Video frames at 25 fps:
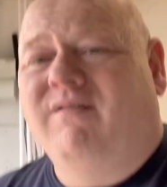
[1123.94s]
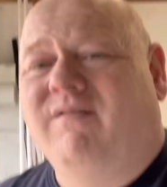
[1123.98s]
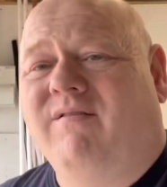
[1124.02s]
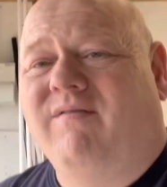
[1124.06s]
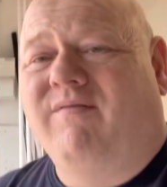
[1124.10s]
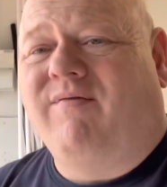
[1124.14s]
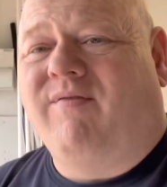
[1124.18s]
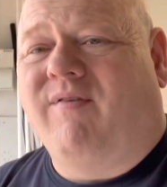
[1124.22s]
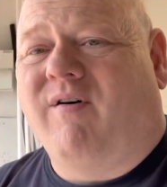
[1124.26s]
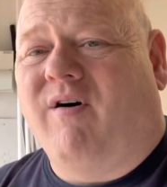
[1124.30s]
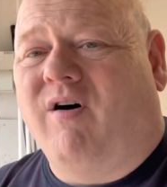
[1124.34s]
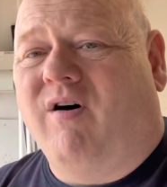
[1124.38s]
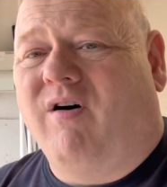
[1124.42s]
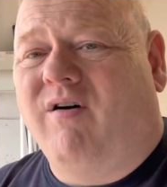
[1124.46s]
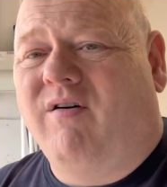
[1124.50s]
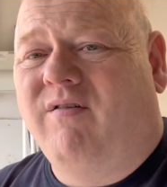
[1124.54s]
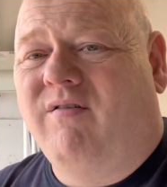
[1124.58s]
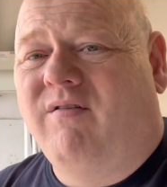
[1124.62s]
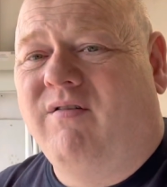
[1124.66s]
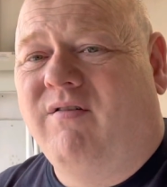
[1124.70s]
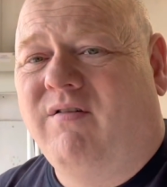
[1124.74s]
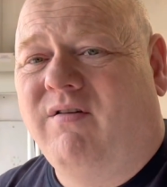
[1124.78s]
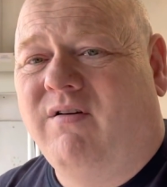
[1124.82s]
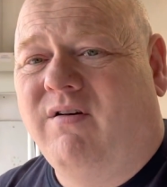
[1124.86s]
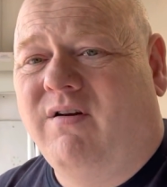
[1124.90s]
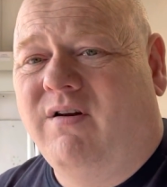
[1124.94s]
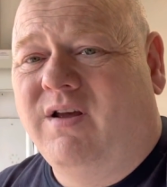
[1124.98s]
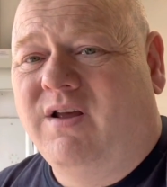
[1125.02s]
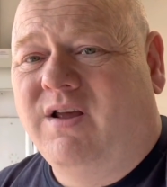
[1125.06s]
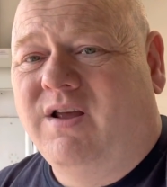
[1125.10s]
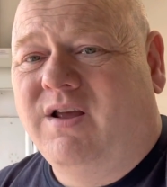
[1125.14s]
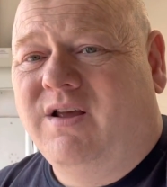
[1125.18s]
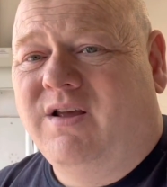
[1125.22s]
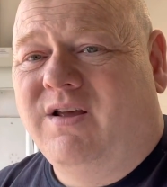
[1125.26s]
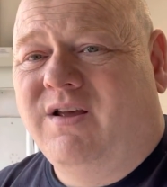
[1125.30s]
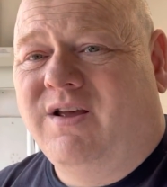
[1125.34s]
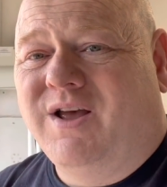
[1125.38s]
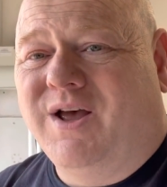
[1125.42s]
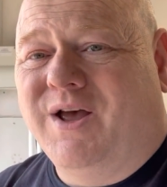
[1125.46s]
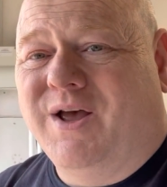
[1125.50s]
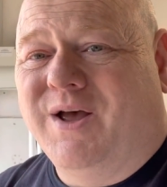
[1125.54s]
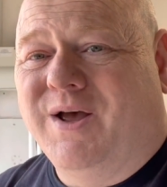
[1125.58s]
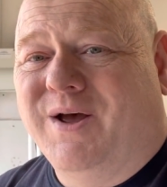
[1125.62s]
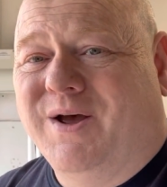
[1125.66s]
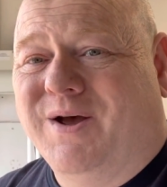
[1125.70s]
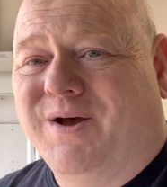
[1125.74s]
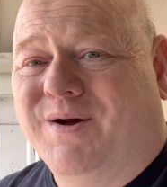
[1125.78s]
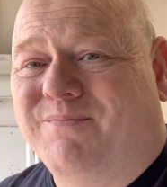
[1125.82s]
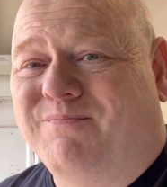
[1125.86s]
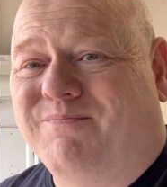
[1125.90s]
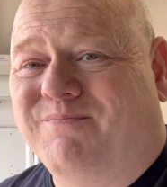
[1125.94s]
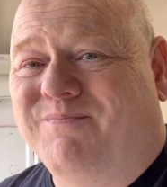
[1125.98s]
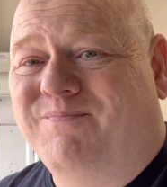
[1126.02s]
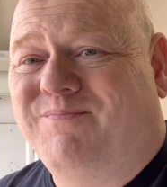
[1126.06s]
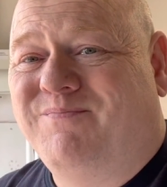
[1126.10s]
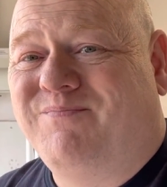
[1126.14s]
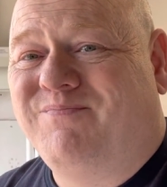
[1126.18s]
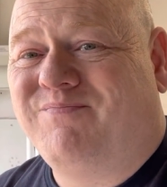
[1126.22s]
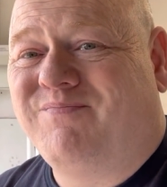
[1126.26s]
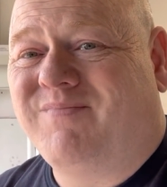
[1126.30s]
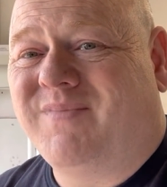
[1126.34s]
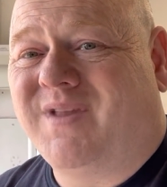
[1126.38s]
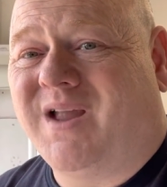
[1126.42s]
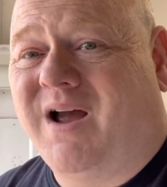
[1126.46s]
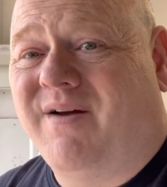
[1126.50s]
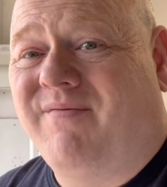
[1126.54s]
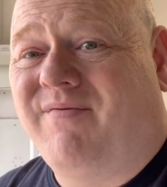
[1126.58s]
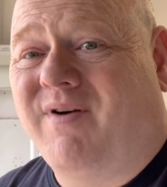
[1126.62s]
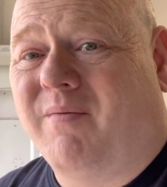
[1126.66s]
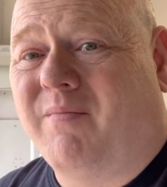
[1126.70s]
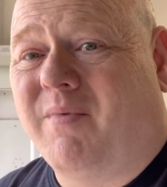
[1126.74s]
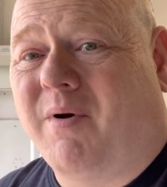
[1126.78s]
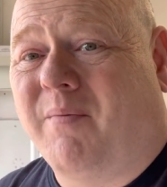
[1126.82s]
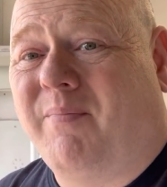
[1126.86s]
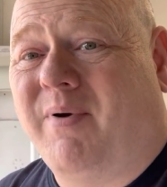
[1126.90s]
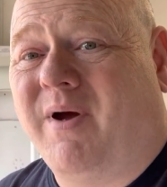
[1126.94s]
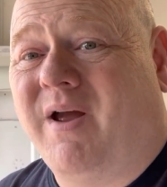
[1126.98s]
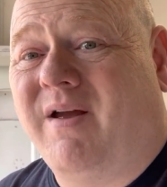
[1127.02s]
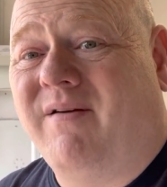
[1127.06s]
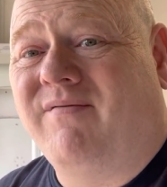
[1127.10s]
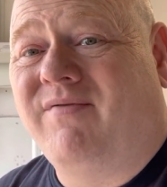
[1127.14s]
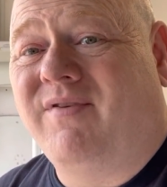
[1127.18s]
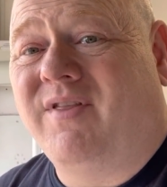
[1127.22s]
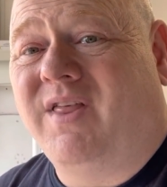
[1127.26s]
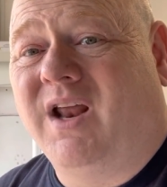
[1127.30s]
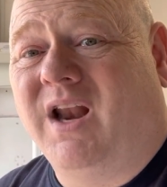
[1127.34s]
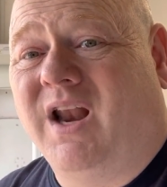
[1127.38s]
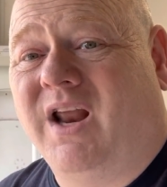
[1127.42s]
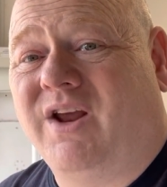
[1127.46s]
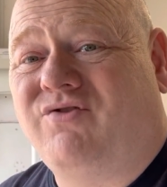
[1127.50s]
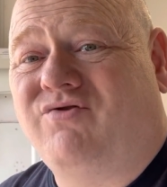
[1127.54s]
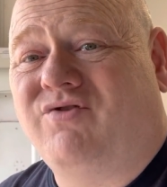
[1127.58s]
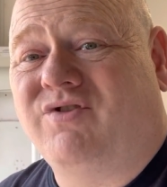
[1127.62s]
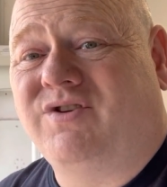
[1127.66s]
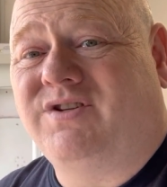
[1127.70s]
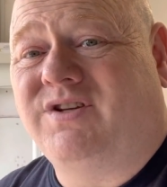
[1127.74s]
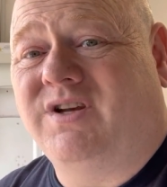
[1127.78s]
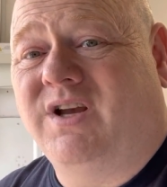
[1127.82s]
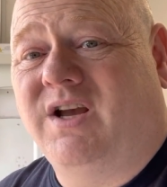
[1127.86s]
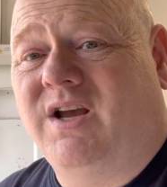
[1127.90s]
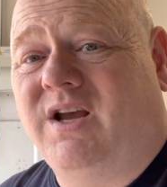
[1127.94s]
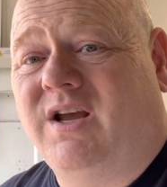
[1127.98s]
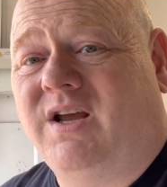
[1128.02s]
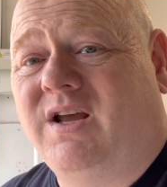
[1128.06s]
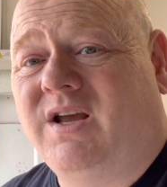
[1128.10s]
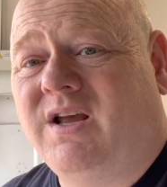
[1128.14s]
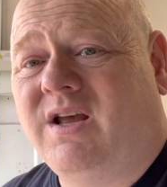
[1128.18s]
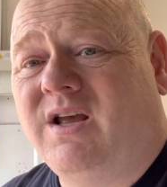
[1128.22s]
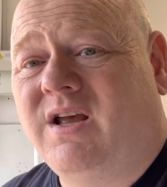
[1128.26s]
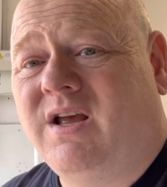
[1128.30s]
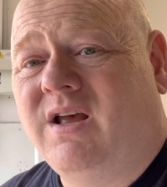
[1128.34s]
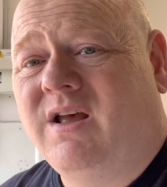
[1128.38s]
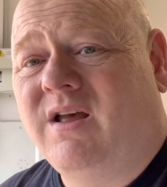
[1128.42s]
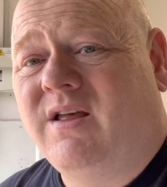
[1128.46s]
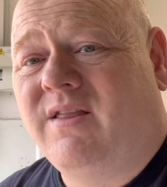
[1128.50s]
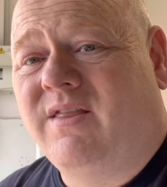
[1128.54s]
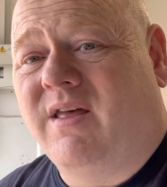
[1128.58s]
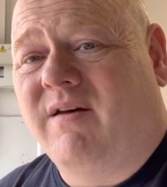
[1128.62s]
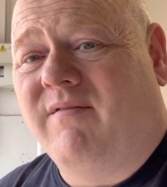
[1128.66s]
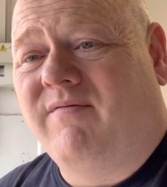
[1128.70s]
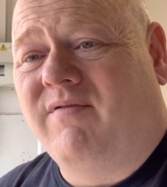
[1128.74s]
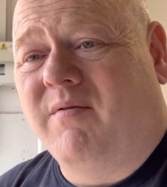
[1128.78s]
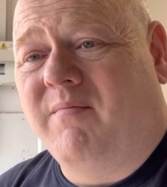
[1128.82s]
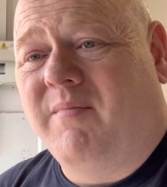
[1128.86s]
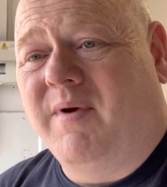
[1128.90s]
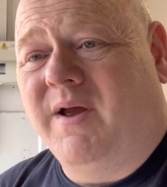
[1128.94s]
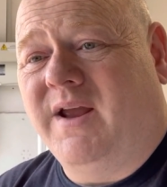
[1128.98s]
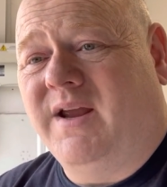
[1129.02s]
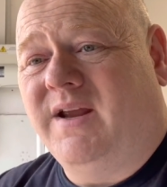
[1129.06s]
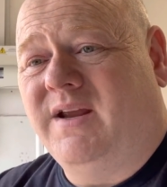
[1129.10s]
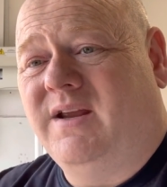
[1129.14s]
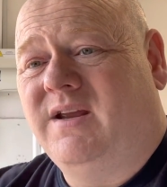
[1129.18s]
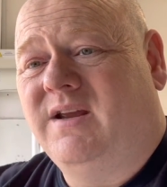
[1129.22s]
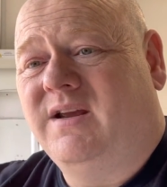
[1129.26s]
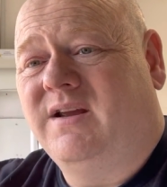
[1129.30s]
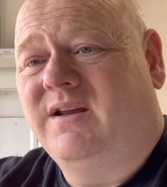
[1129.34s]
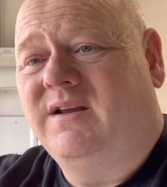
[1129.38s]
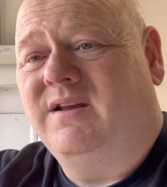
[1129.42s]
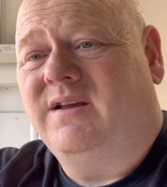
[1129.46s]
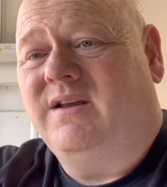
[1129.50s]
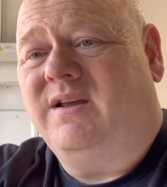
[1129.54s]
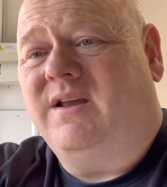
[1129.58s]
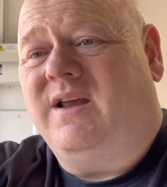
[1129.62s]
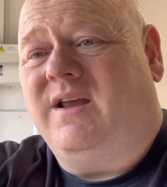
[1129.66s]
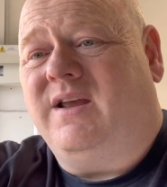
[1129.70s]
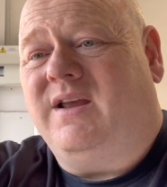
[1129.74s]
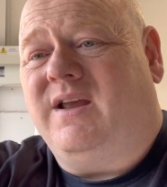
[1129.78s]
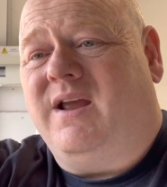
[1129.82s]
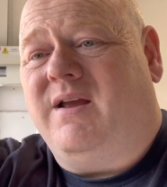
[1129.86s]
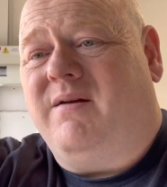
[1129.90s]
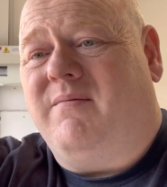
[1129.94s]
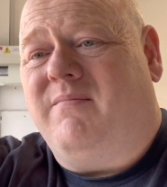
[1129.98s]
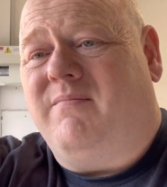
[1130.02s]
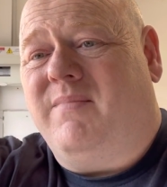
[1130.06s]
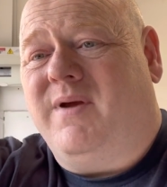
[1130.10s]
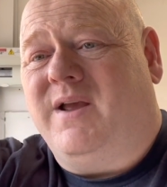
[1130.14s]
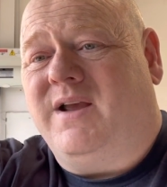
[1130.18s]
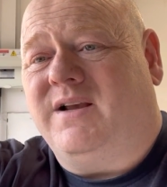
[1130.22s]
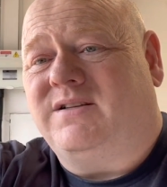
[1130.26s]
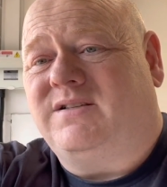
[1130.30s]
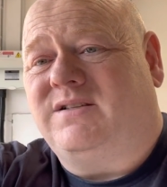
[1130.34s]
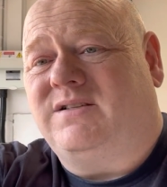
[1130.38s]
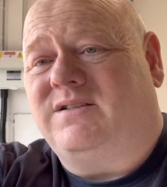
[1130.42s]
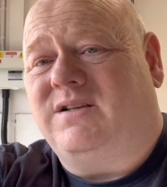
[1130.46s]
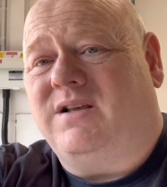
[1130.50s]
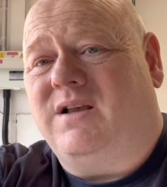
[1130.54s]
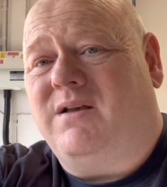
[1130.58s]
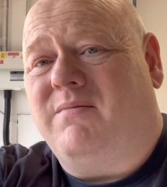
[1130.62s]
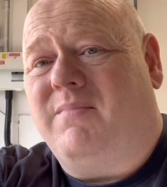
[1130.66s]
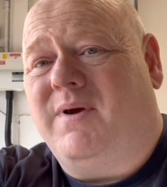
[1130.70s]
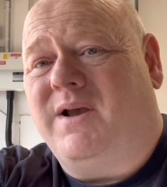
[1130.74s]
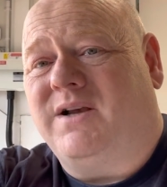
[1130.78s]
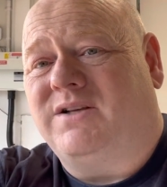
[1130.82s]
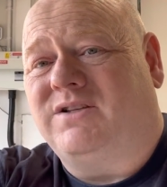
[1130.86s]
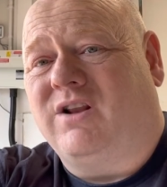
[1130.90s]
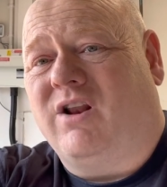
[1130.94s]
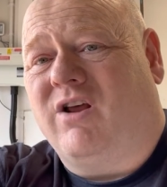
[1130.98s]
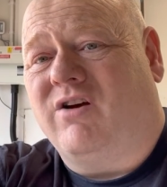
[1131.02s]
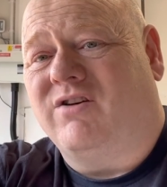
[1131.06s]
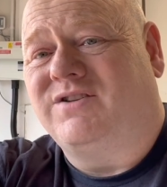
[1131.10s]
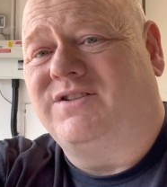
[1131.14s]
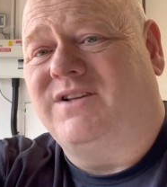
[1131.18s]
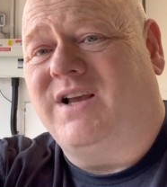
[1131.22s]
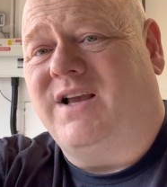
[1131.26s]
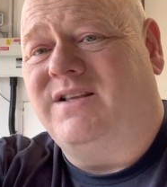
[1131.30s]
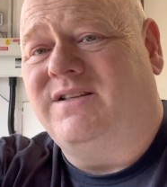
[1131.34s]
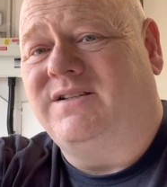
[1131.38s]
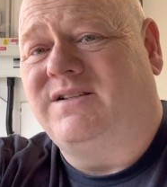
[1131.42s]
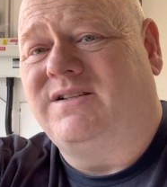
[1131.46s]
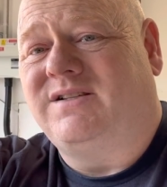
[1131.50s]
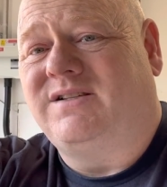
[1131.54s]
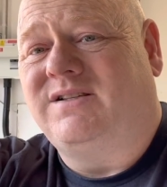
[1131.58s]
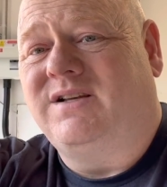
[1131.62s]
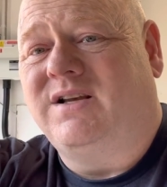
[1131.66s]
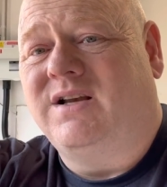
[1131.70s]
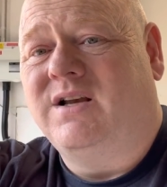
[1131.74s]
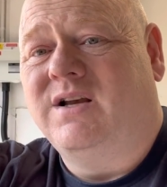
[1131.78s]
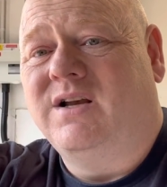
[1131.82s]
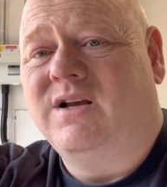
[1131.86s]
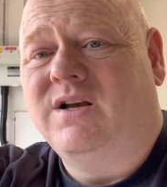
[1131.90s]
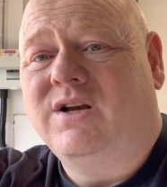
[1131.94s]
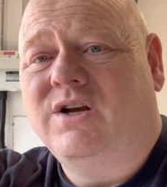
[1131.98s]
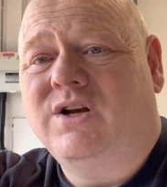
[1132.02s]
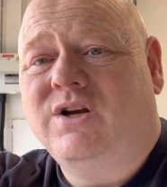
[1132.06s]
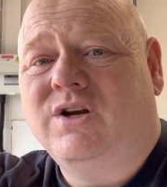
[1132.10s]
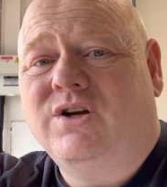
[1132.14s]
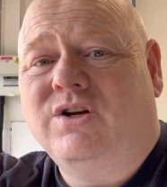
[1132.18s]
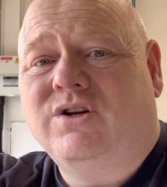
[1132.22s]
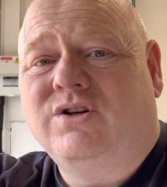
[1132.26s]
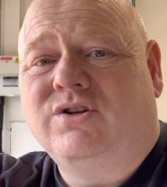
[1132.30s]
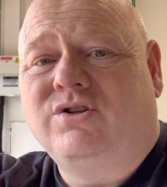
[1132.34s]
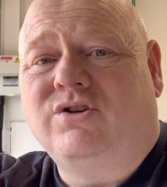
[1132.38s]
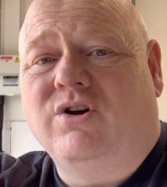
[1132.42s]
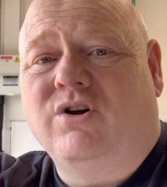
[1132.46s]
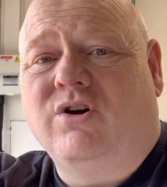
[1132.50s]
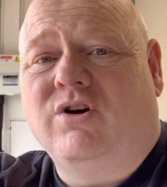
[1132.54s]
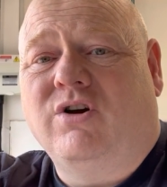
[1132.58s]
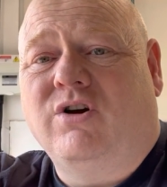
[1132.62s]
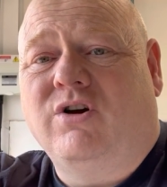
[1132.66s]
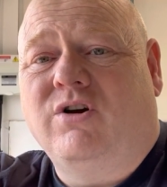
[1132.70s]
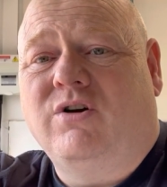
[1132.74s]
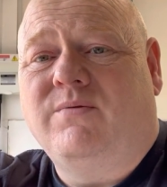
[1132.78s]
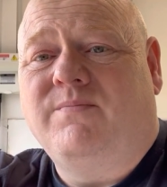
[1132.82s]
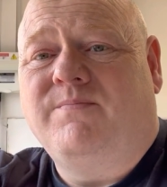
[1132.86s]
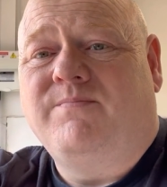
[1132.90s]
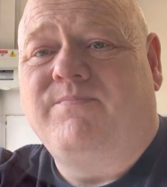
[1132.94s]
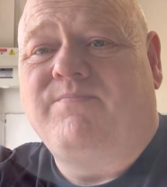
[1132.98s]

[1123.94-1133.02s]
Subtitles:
for the electricity, then for me it makes a lot of sense. So,